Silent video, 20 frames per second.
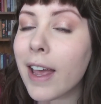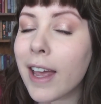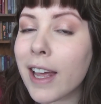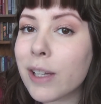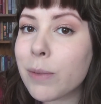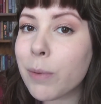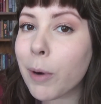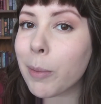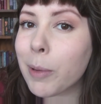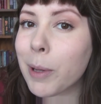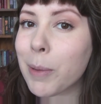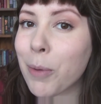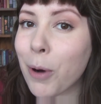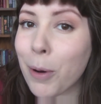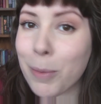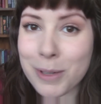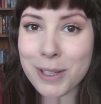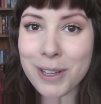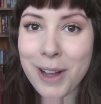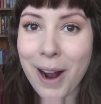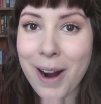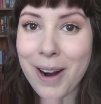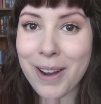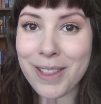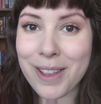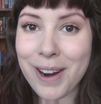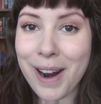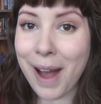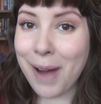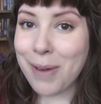It's probably more mascara
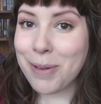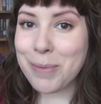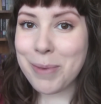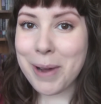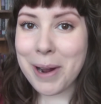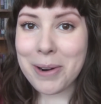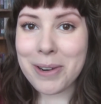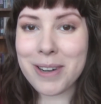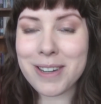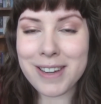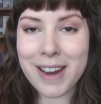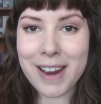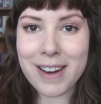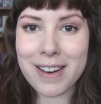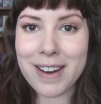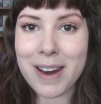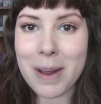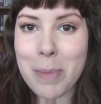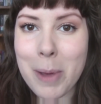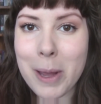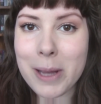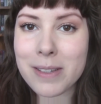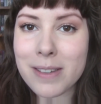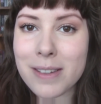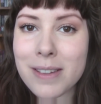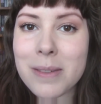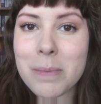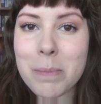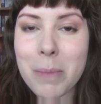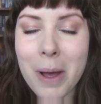than I would wear on a day-to-day
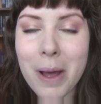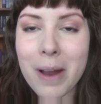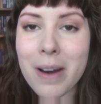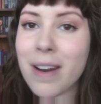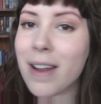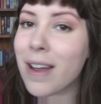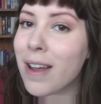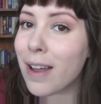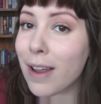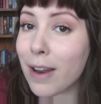basis, but